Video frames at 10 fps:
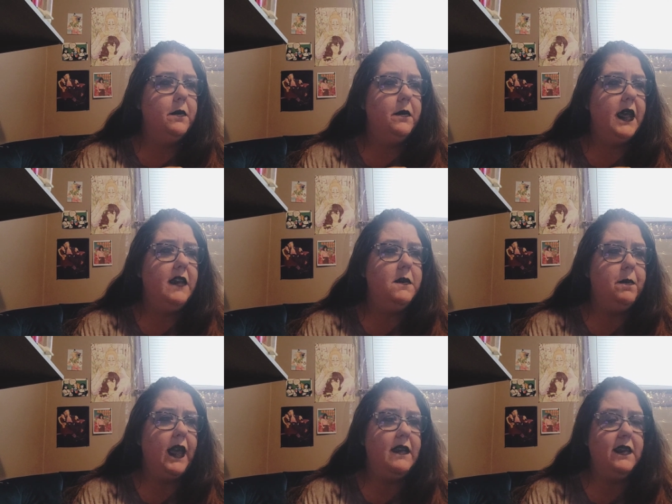he's
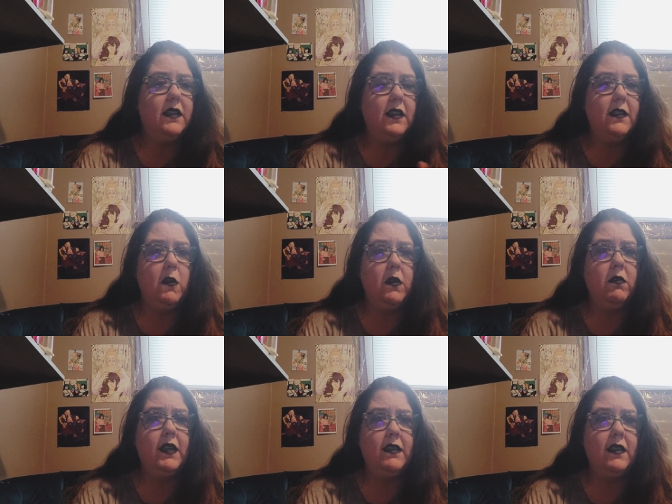basically, the only
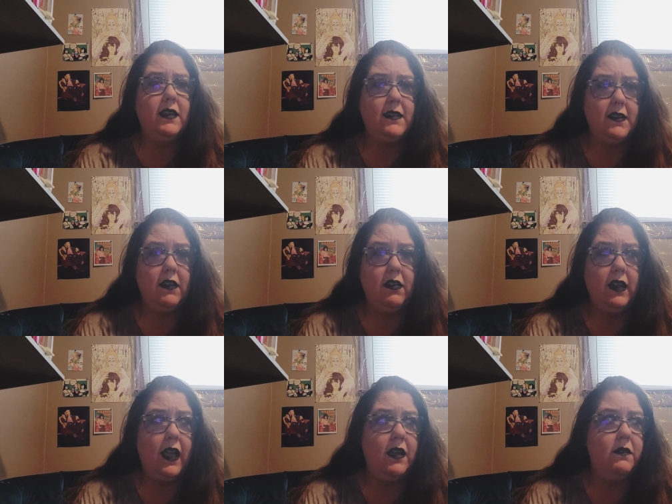reason he's still
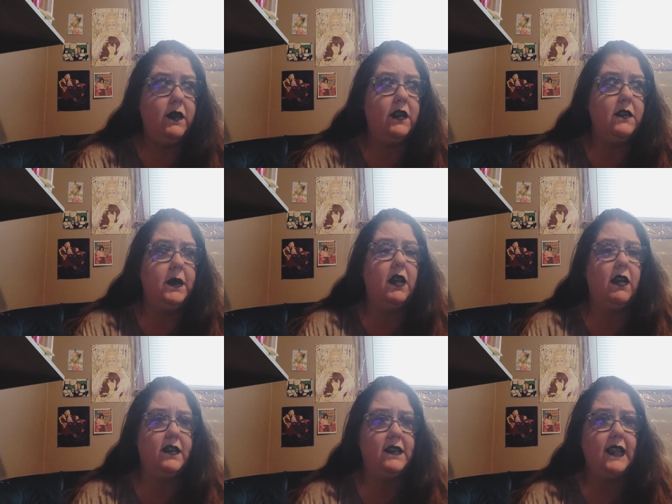alive is
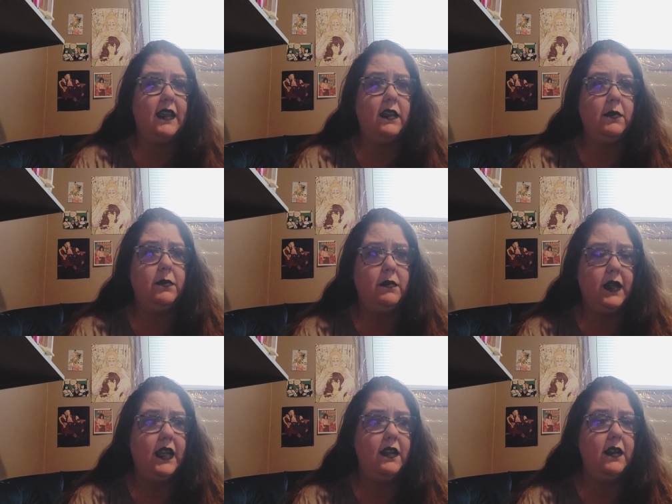because Salem
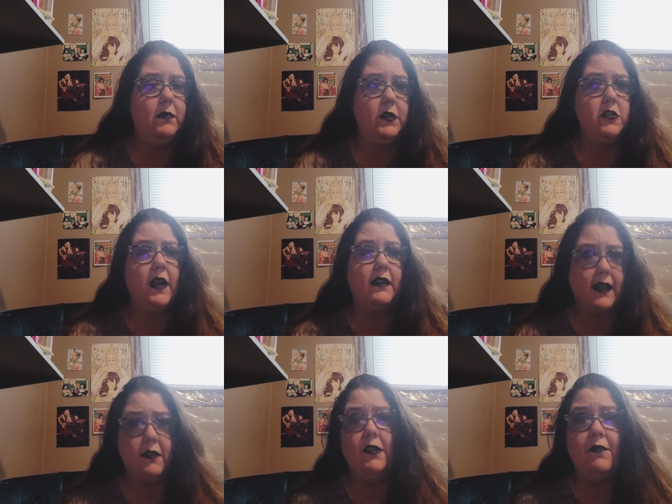needed him to track
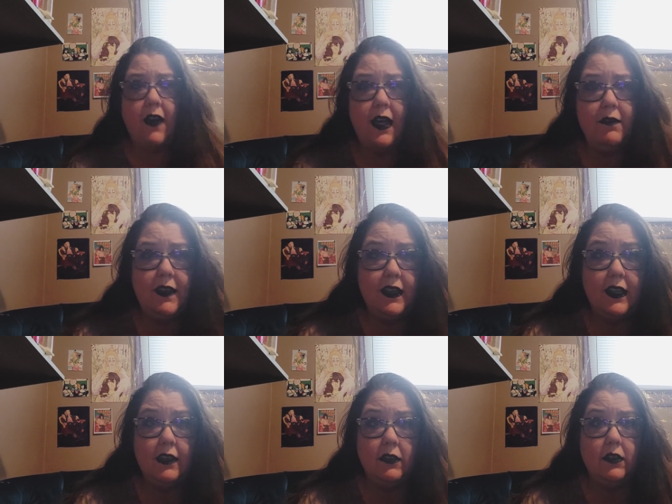down the 5 that
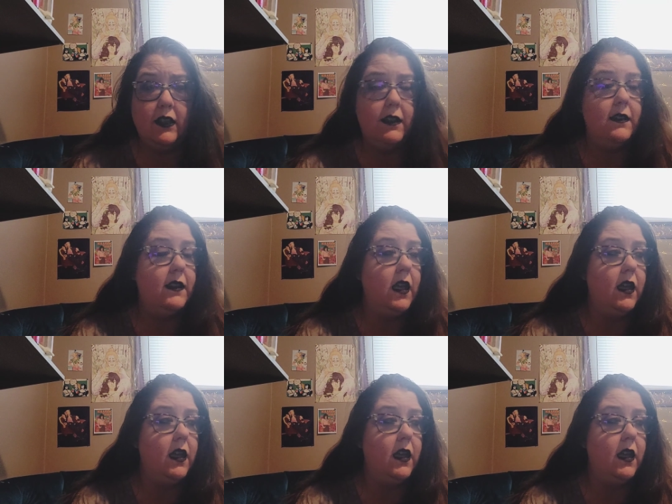killed his